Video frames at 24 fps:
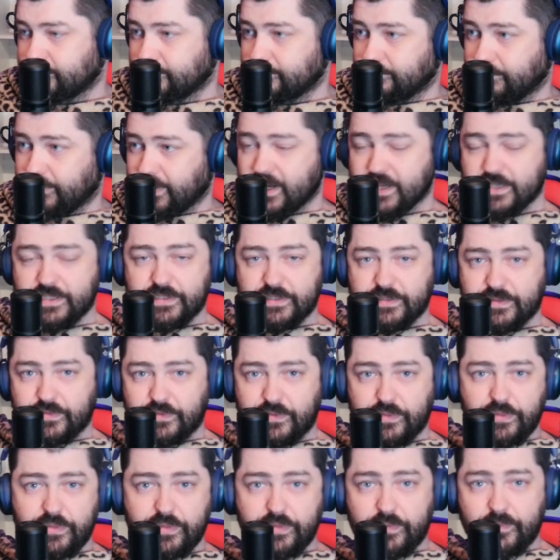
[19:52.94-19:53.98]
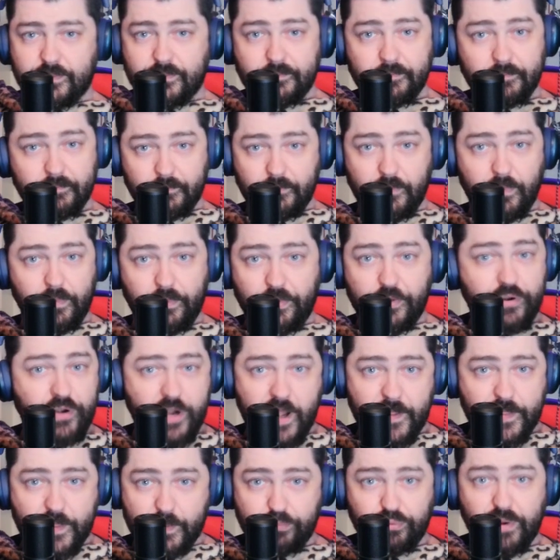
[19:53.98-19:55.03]
Because they're
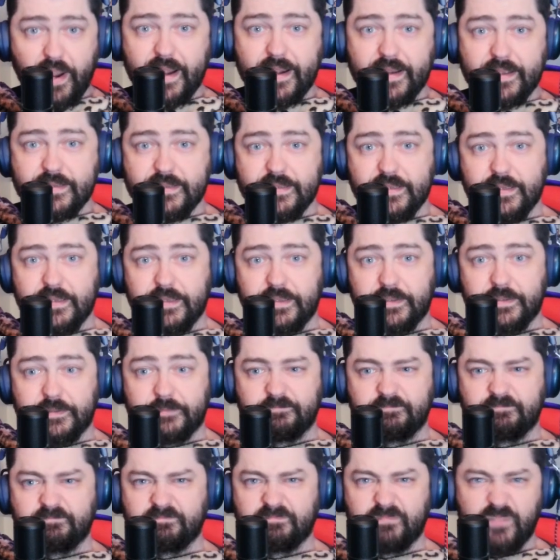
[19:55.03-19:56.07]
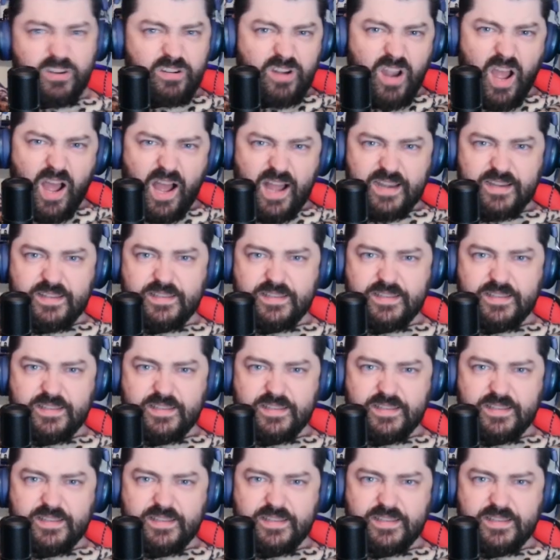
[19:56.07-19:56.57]
not the brightest. they're not.